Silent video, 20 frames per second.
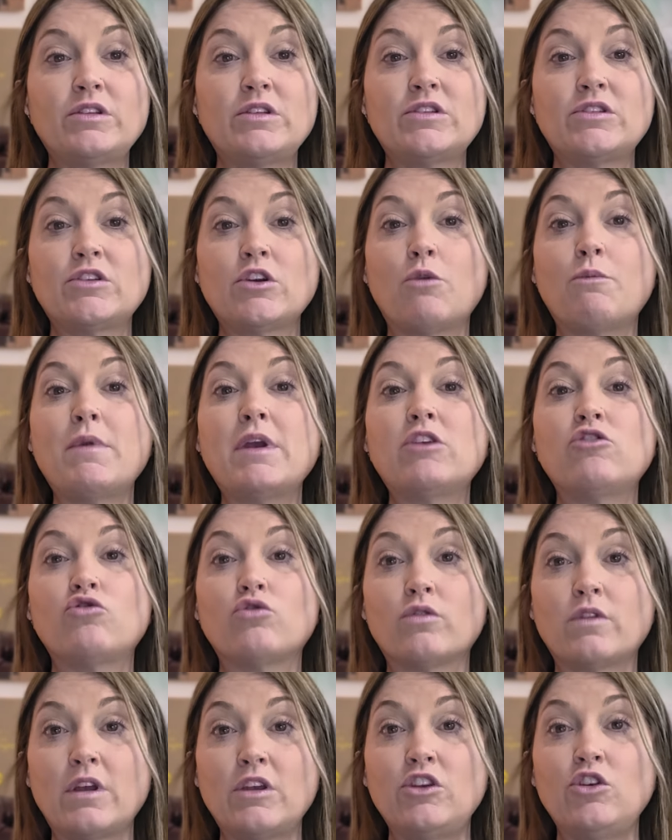So make
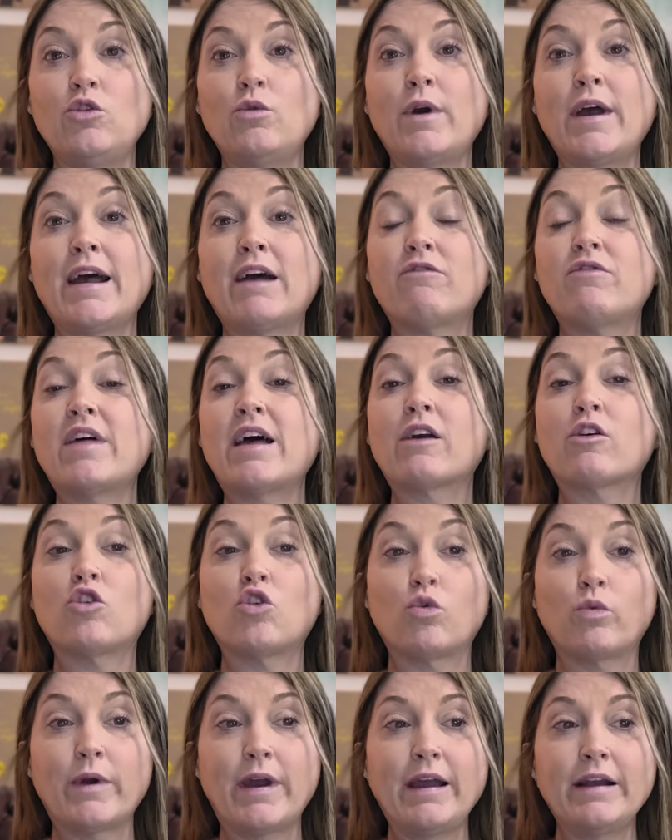sure that you have that
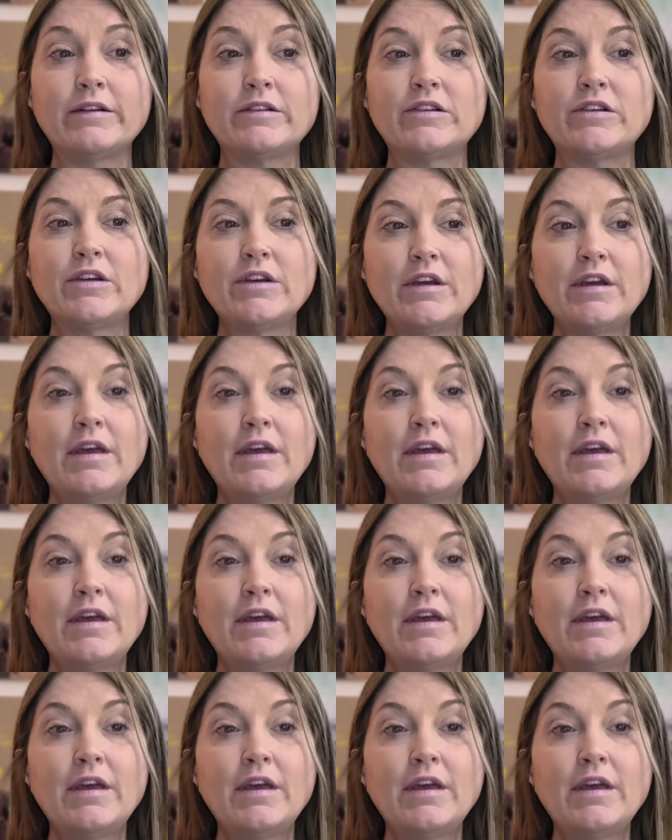correct.